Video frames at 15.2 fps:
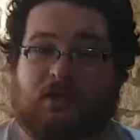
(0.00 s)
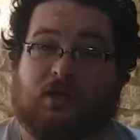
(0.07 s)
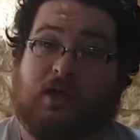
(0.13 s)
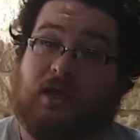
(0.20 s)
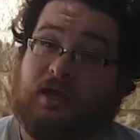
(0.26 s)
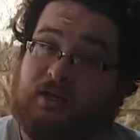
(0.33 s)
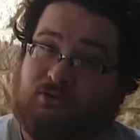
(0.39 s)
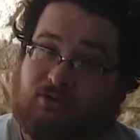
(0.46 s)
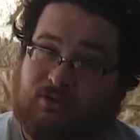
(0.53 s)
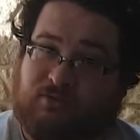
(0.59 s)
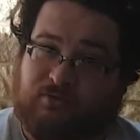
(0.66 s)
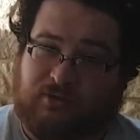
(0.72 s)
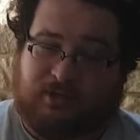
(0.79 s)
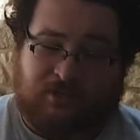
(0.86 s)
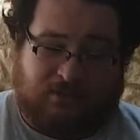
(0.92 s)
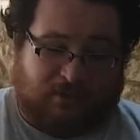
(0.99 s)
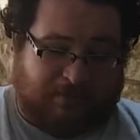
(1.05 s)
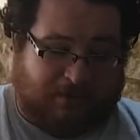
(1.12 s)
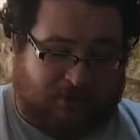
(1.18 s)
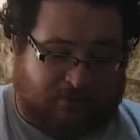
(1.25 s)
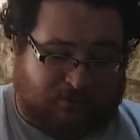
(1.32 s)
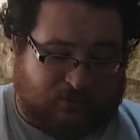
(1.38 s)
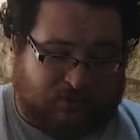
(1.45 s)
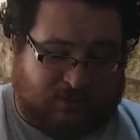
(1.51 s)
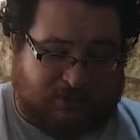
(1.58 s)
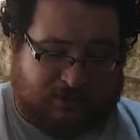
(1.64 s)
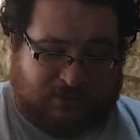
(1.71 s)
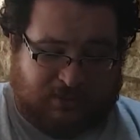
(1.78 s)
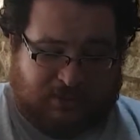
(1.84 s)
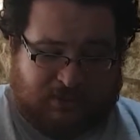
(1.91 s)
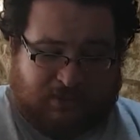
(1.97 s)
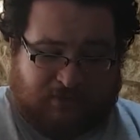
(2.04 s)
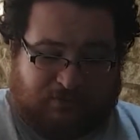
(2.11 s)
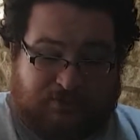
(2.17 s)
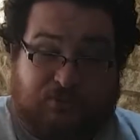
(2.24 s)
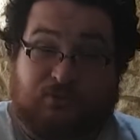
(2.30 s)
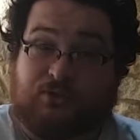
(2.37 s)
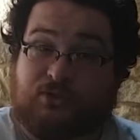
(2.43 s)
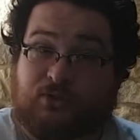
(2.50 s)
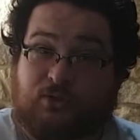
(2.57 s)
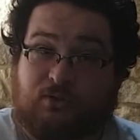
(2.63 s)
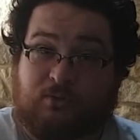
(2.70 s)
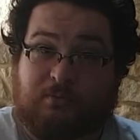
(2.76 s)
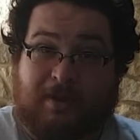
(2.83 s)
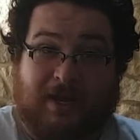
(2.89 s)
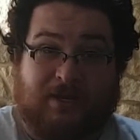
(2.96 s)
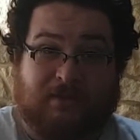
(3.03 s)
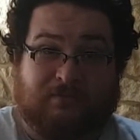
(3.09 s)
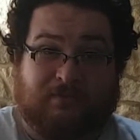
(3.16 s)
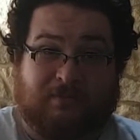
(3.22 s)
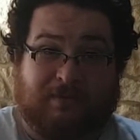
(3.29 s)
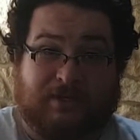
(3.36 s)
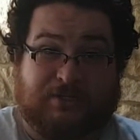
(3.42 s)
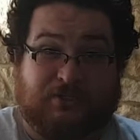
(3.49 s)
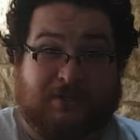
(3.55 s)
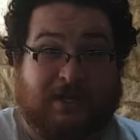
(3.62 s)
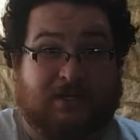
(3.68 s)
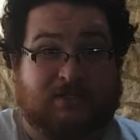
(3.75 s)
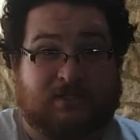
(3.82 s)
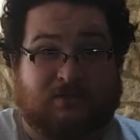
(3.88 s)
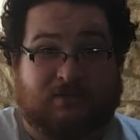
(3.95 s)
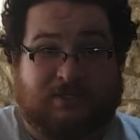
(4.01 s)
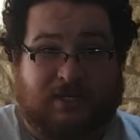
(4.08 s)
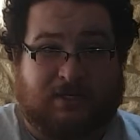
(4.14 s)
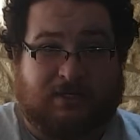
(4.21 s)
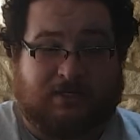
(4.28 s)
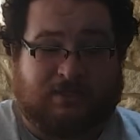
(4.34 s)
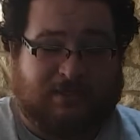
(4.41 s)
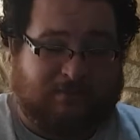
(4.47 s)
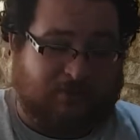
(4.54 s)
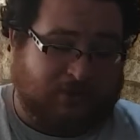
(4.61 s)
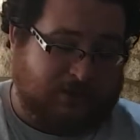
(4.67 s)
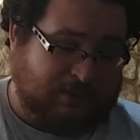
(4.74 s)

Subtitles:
interesting thing about them as well is the original two thumb pads you get are exactly the same height,